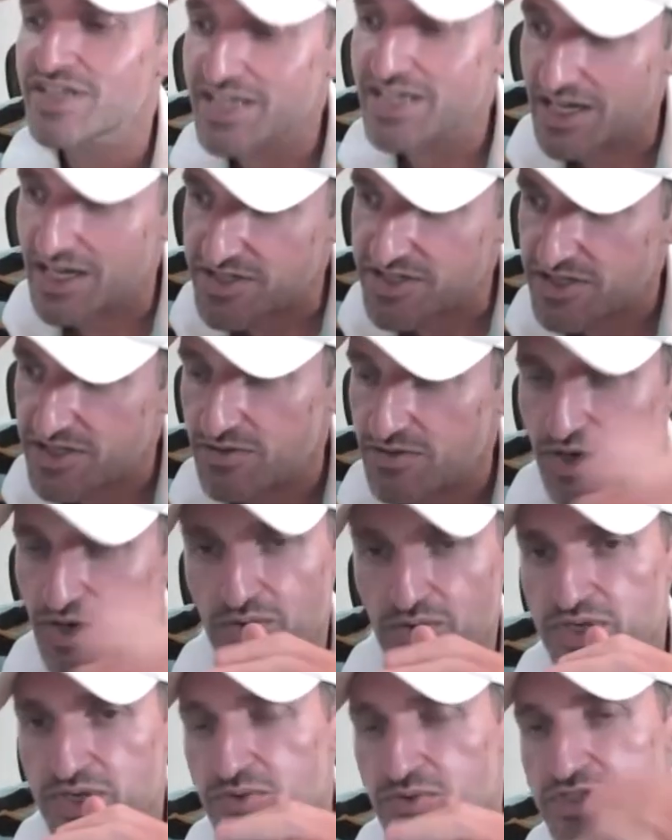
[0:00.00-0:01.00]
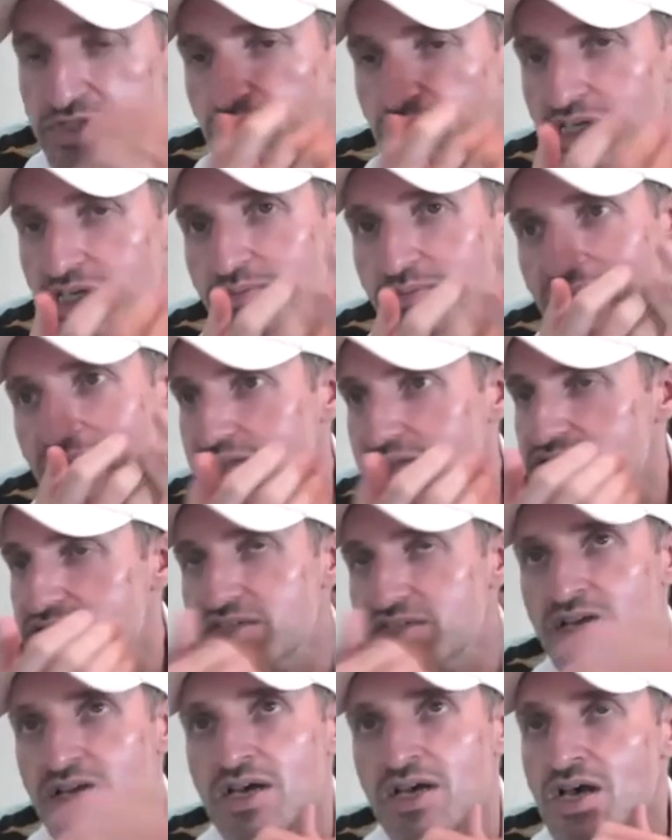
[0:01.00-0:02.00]
to guess, right? We talk about
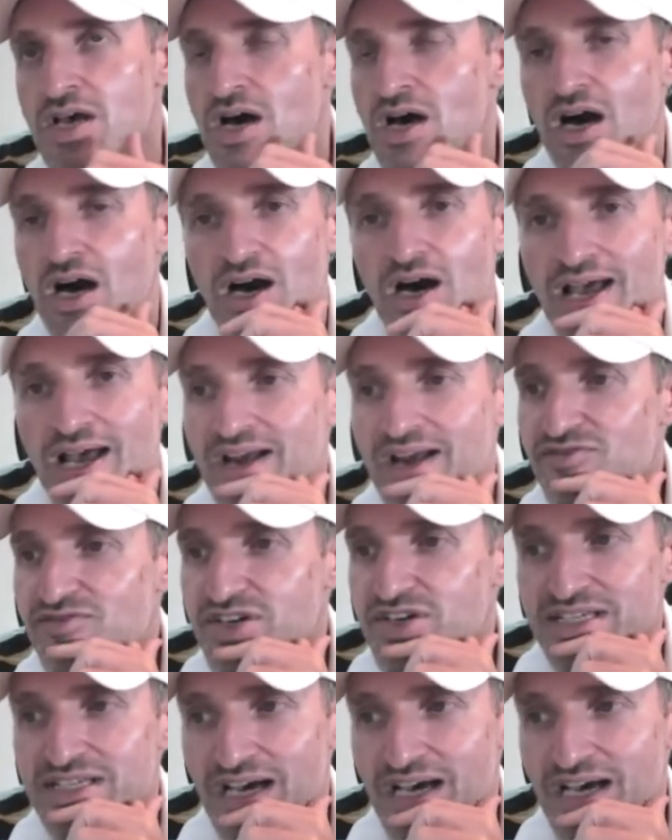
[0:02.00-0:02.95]
this every